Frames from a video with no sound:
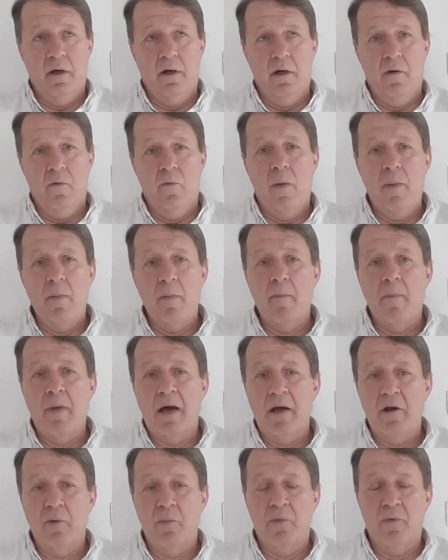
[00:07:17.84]
one
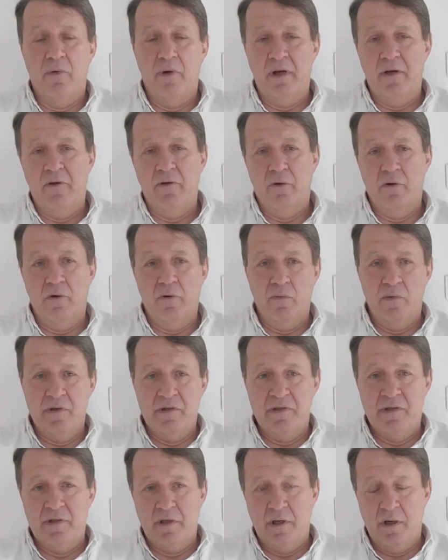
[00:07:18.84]
mobile operator
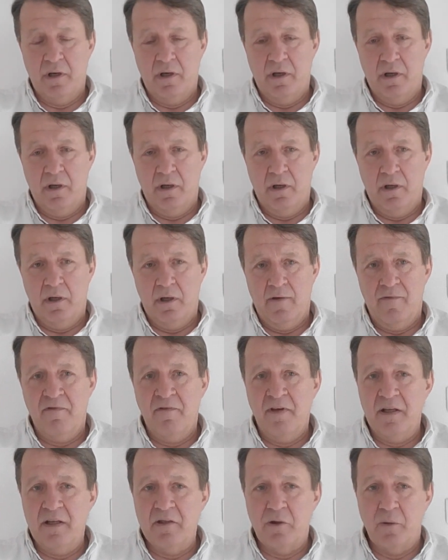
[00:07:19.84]
with a
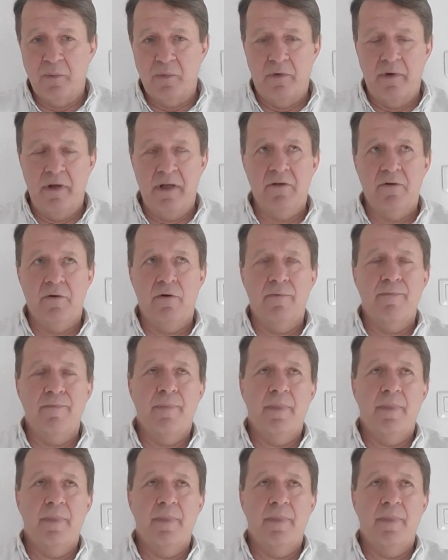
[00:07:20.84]
fixed operator.